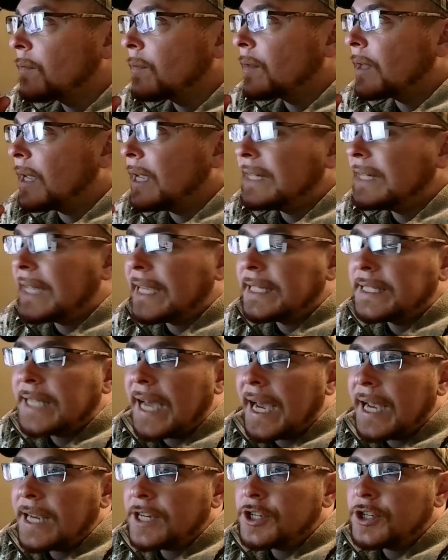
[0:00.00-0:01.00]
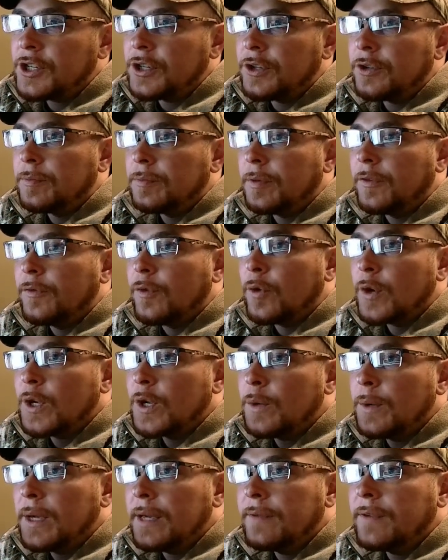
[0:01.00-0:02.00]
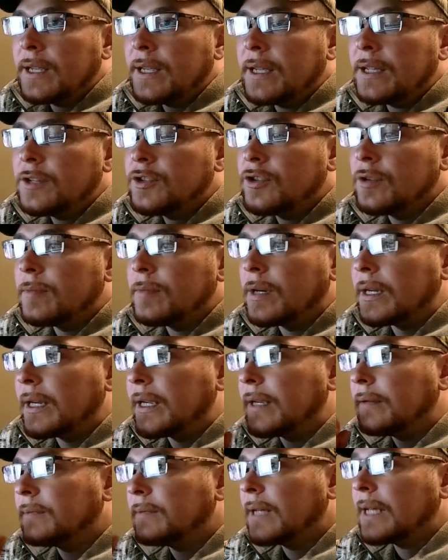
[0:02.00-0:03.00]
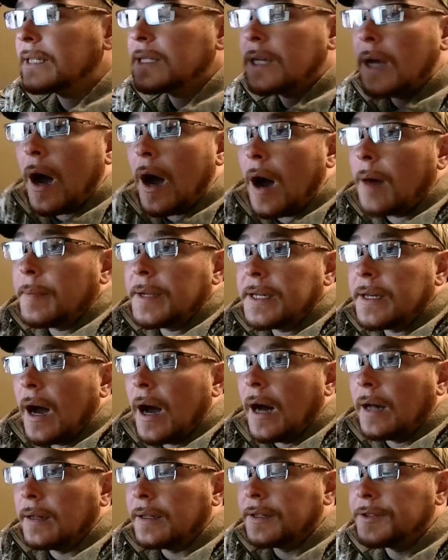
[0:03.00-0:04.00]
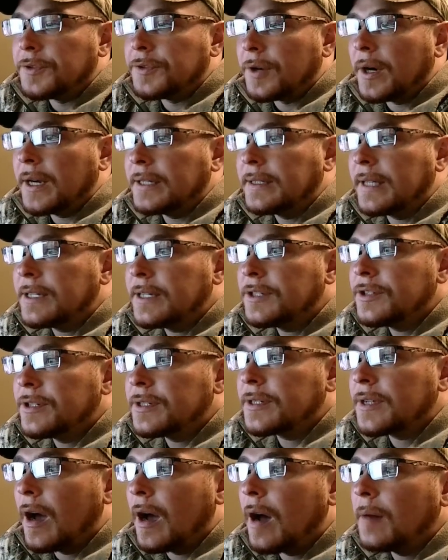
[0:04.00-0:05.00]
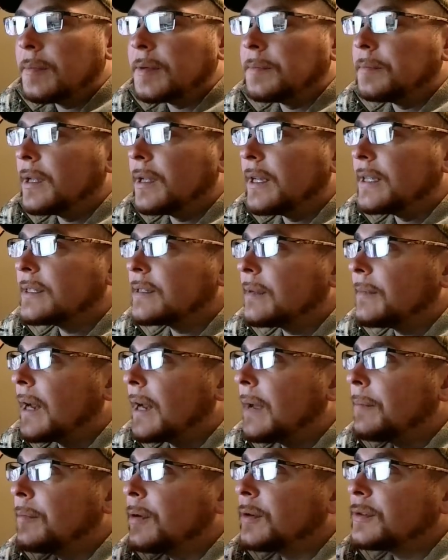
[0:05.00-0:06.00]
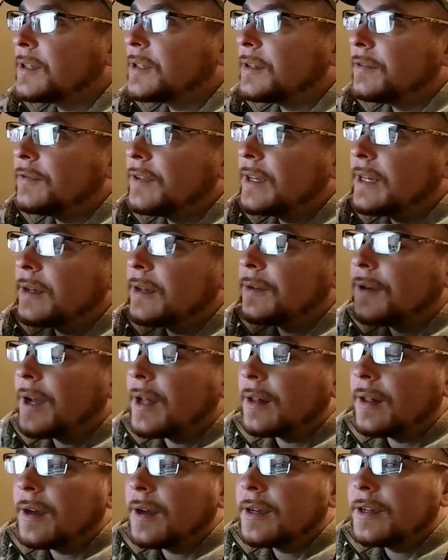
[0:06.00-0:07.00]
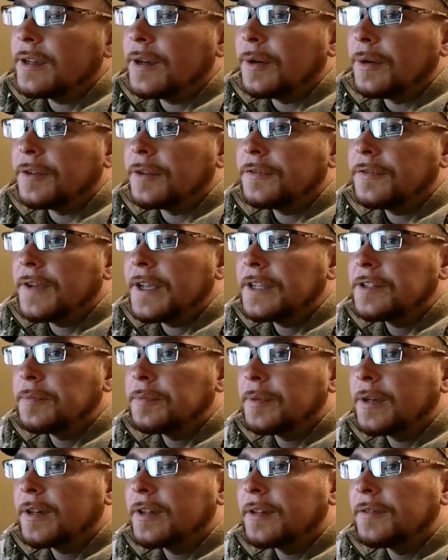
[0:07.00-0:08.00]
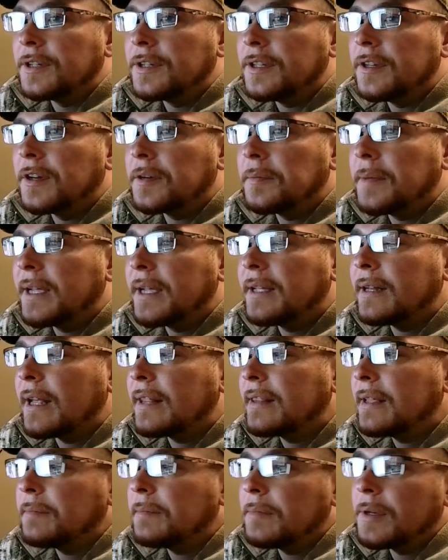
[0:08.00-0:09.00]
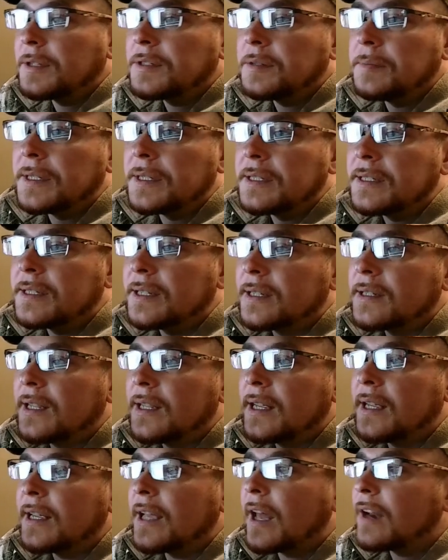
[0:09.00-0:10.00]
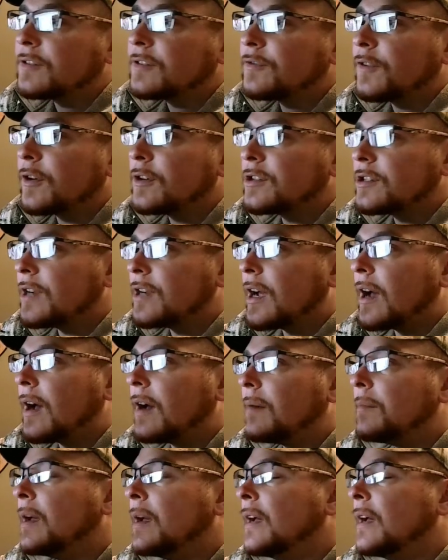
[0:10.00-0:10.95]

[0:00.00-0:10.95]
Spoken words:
And they tax you before you even get your money. That's common knowledge, right? That's just commonplace. I mean, I posted a video not long ago on Facebook of a young man, I think must have been 16, got his first job,